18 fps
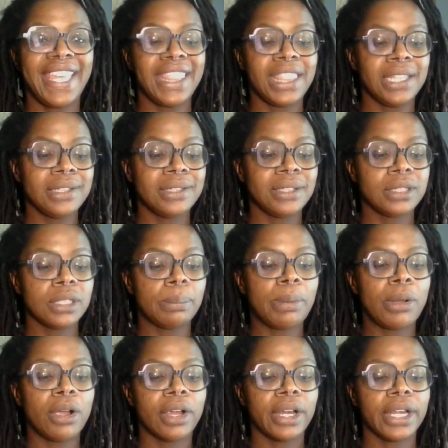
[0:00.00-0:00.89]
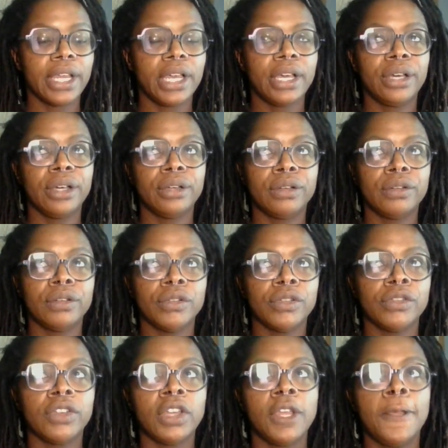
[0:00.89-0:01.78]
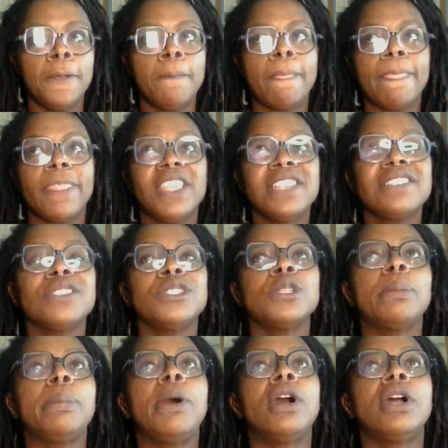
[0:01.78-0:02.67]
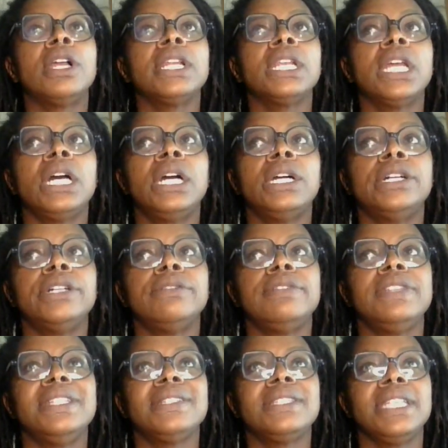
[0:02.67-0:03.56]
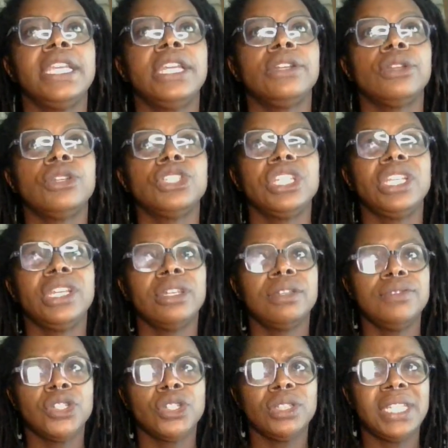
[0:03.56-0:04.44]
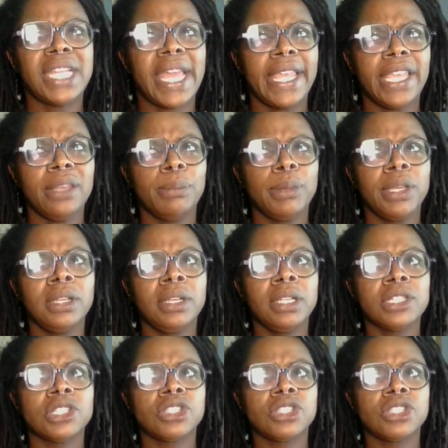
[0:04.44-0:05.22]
that this is a part of this energy of your daemon.